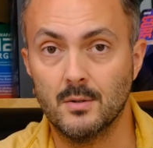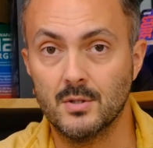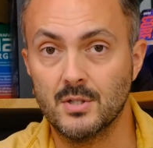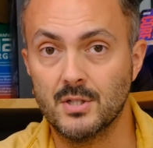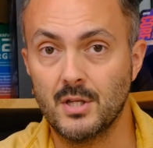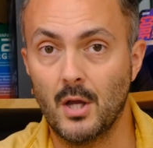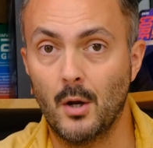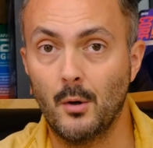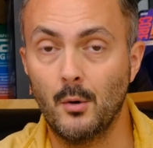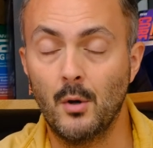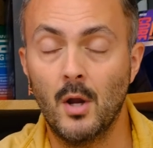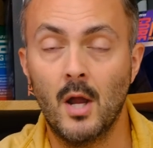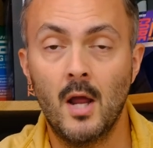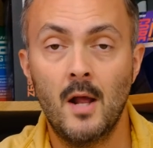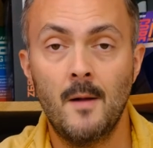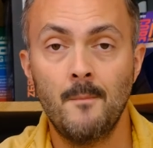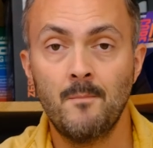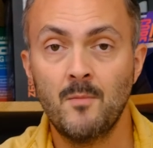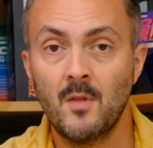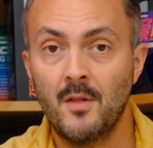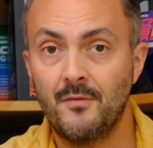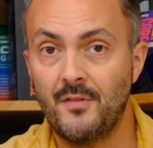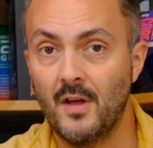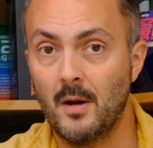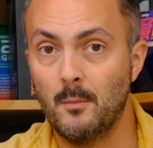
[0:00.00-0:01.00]
So
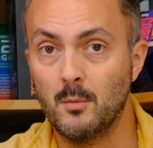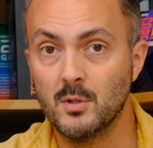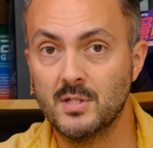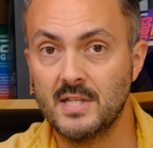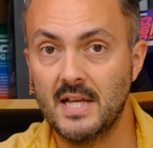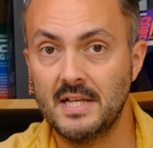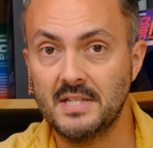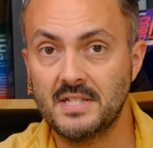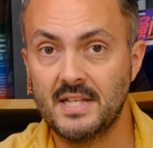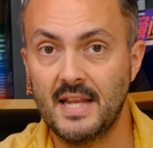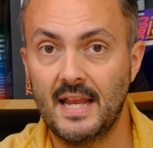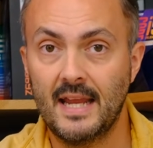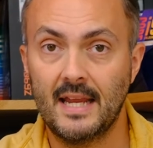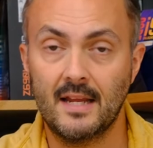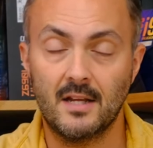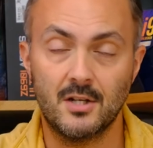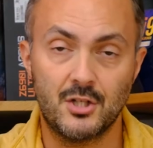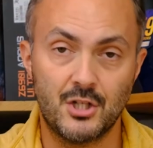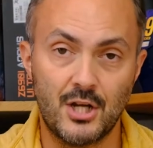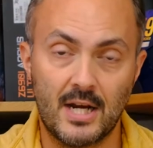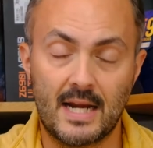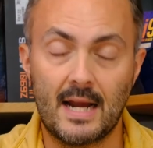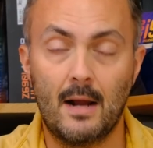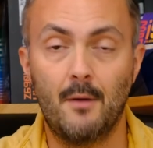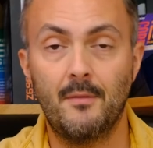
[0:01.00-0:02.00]
thermal testing,
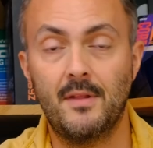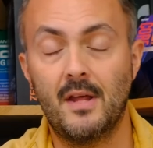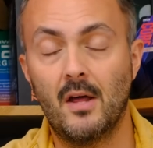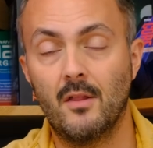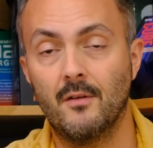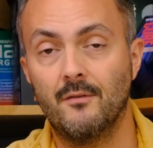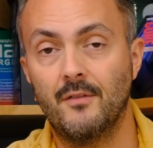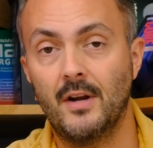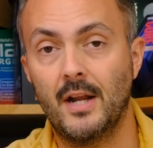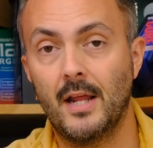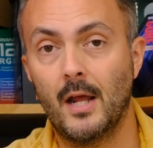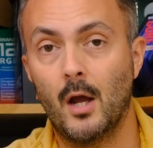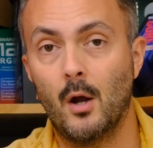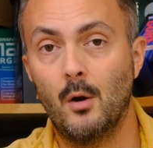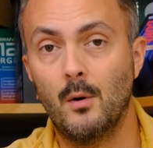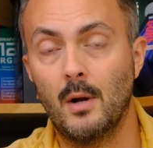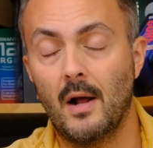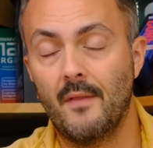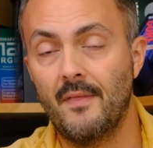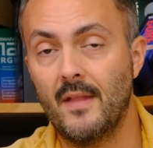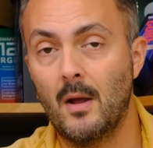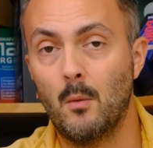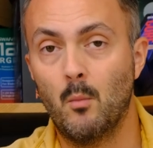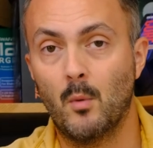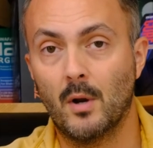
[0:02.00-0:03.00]
check out the other video,
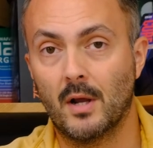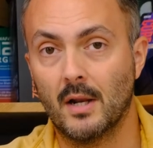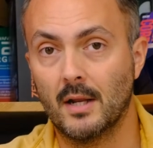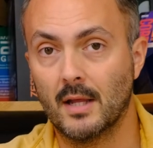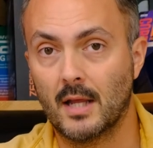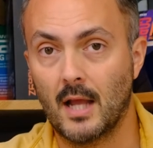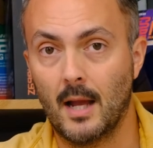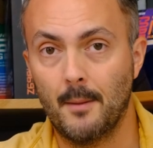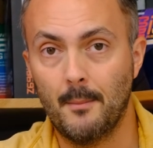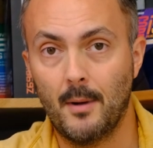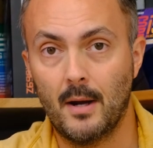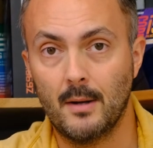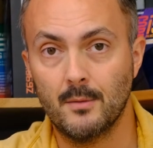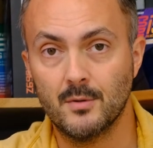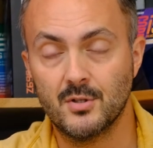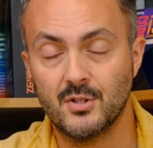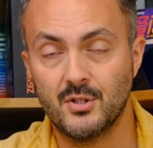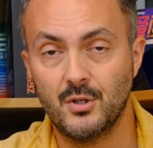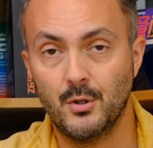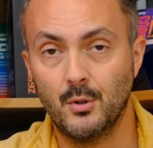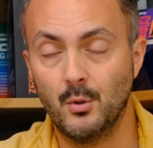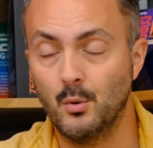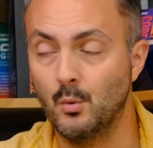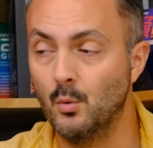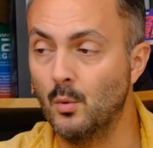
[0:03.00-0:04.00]
and then we're gonna come out
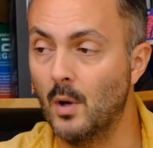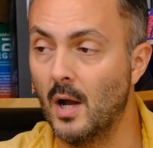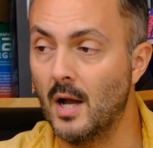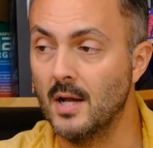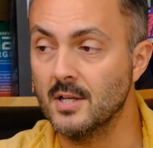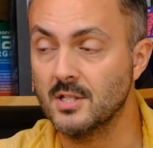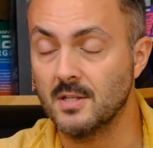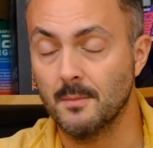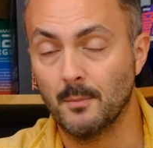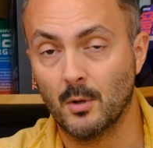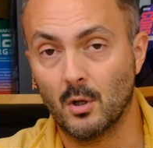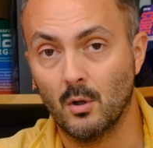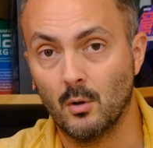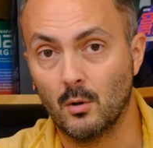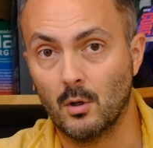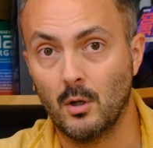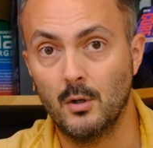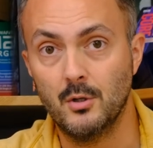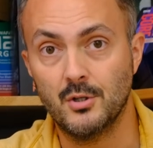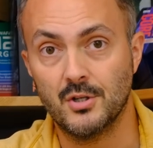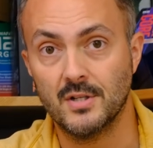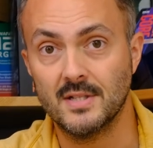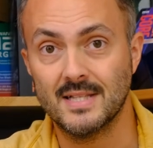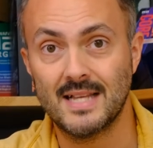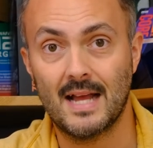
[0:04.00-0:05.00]
to uh, some
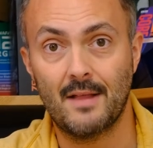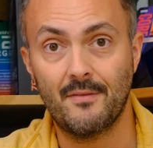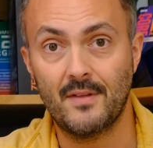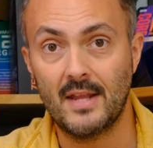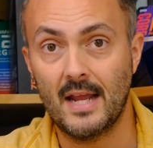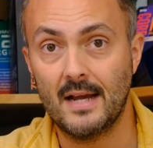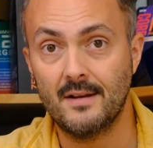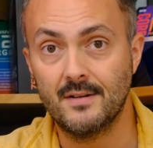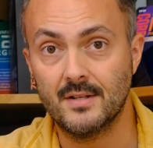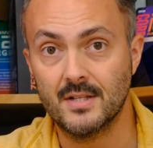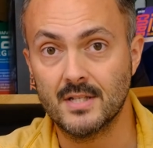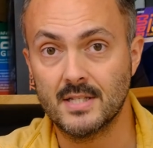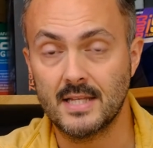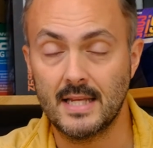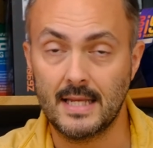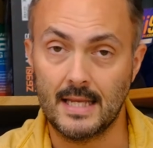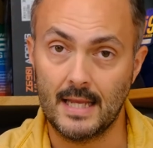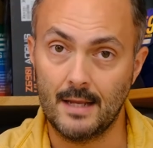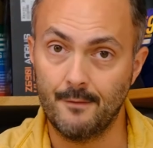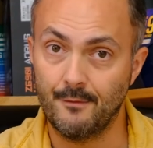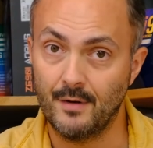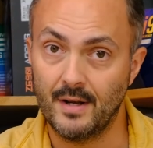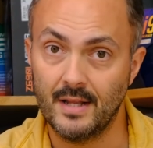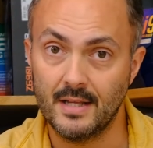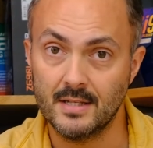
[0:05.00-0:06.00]
conclusions at the end to see
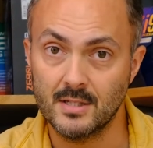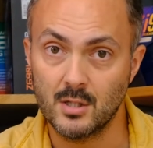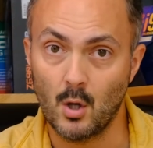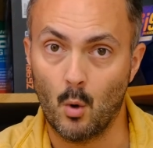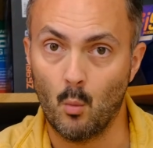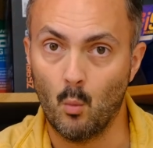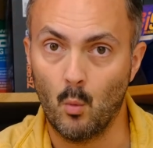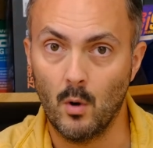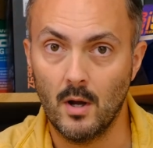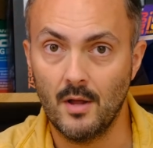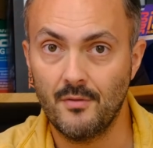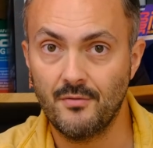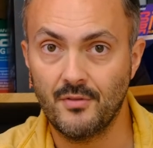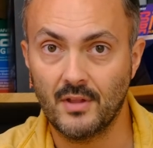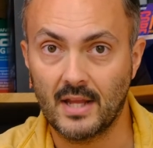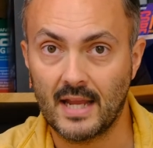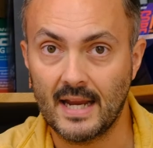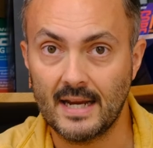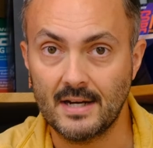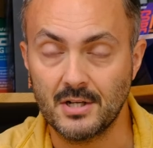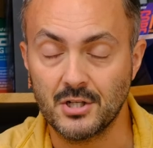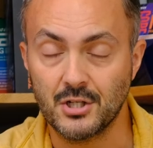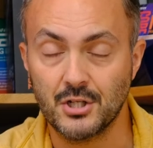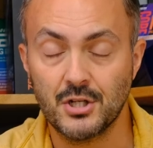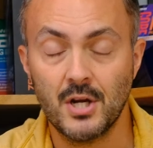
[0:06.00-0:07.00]
if it is worth the
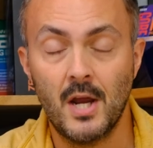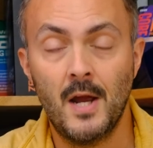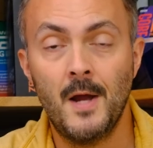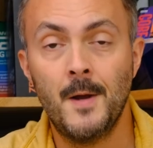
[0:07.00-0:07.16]
cash.